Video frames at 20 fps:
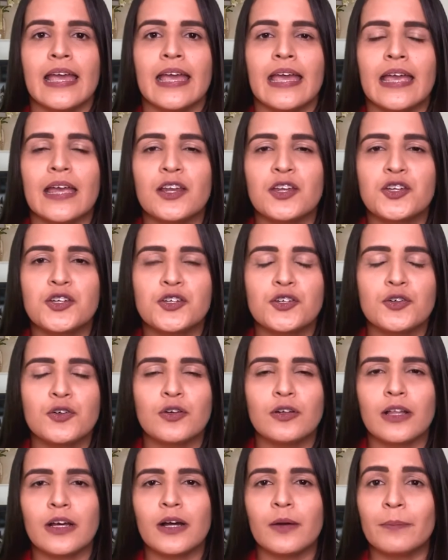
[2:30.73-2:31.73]
It
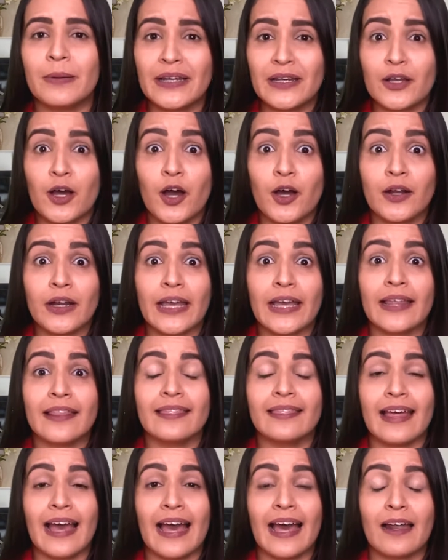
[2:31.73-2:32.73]
should uh, be noted
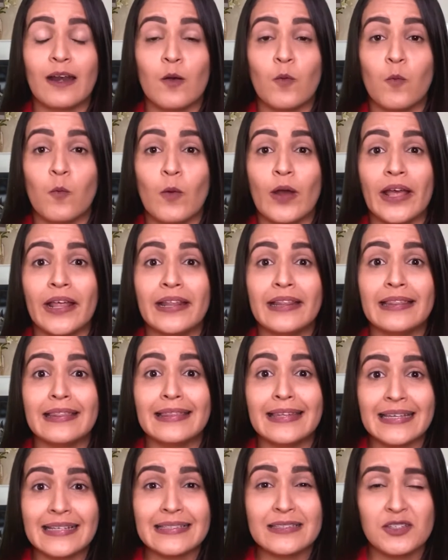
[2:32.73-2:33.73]
that when
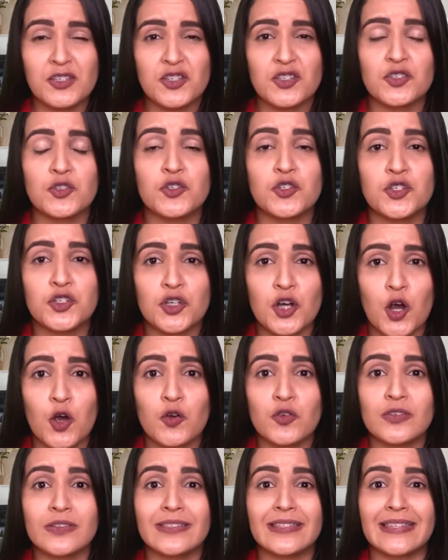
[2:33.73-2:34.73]
this news
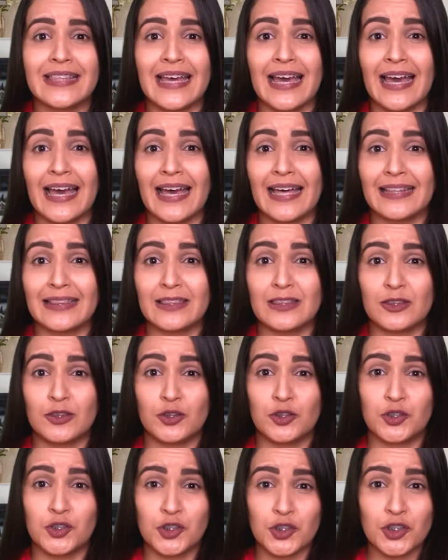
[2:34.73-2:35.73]
shows that
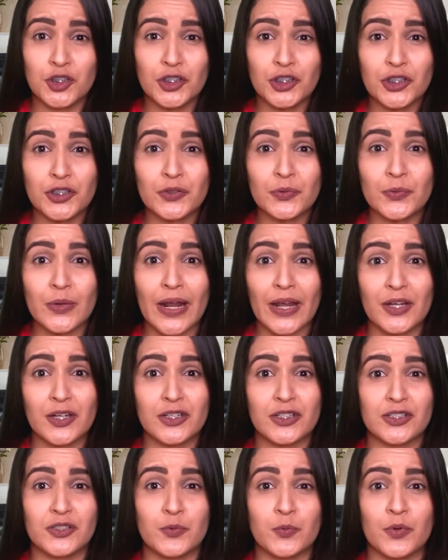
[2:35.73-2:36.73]
two new
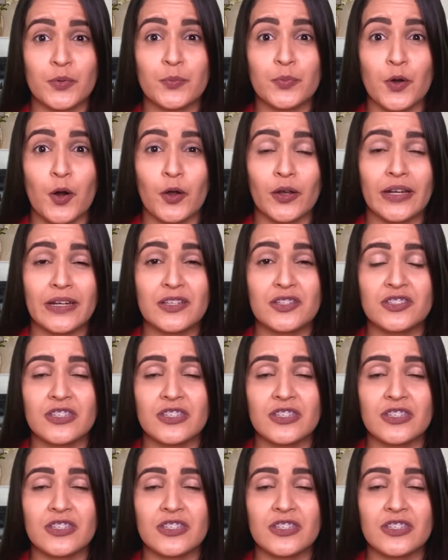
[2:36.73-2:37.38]
records were broken in